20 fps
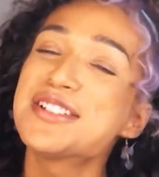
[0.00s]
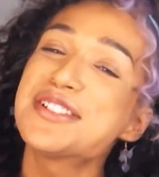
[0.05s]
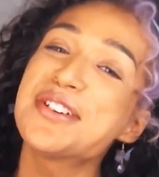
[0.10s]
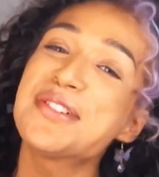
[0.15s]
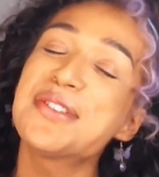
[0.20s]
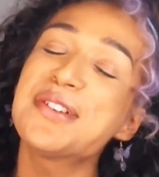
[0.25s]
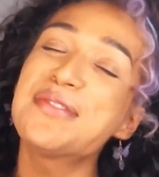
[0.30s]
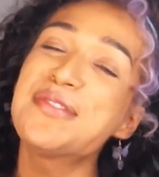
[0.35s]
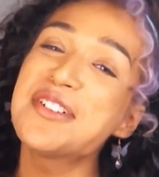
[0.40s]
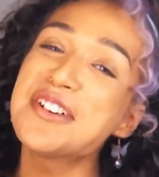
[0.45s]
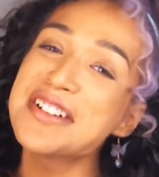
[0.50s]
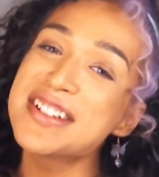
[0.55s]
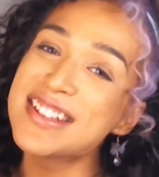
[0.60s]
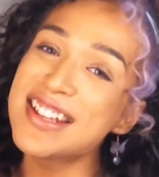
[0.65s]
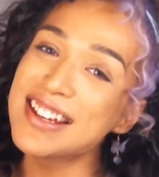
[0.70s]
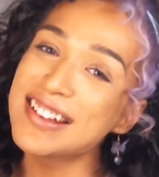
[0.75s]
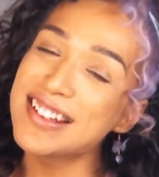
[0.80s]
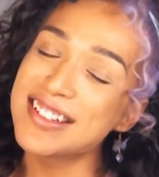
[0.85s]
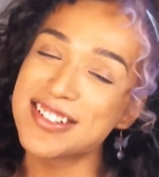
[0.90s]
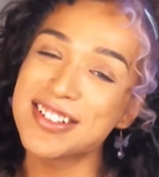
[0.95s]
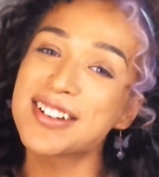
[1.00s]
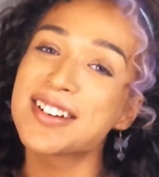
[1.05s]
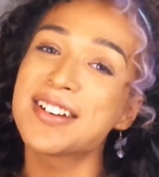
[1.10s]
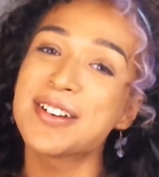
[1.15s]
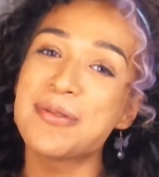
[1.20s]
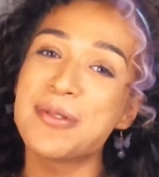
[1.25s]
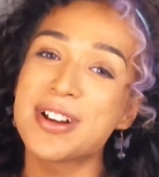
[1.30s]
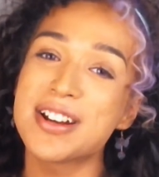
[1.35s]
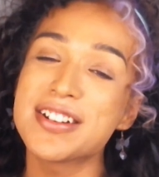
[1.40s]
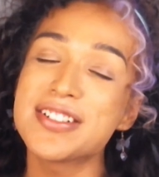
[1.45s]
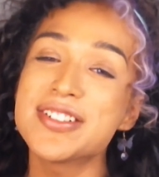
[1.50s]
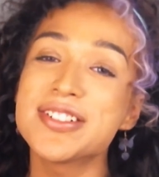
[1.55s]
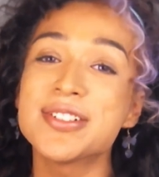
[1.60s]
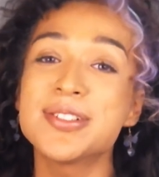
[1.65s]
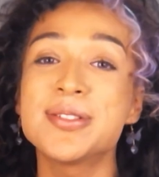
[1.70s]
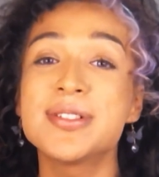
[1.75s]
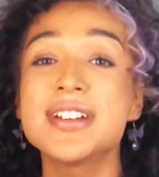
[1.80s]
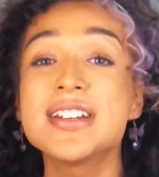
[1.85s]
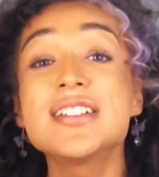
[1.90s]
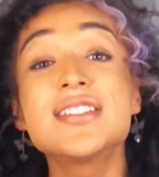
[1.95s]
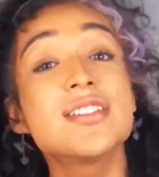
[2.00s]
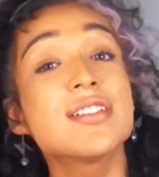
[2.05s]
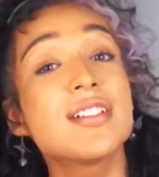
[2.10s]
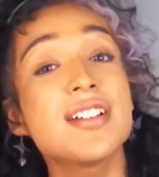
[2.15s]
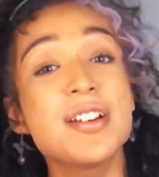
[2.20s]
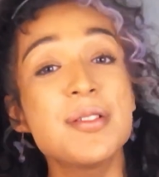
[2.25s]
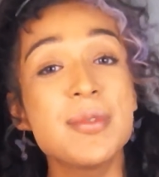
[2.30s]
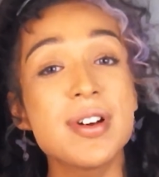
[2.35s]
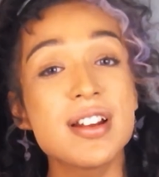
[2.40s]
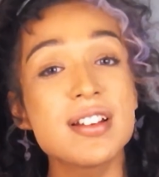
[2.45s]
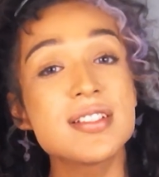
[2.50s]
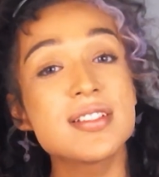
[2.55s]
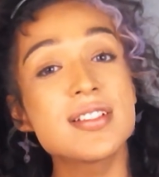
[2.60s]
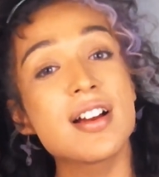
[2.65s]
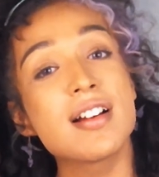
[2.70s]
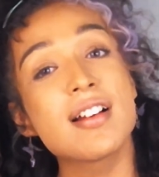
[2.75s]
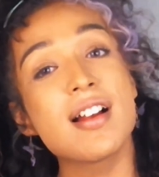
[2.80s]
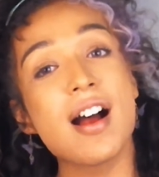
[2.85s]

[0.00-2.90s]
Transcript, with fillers: So the first thing that you're gonna wanna do is you're gonna wanna start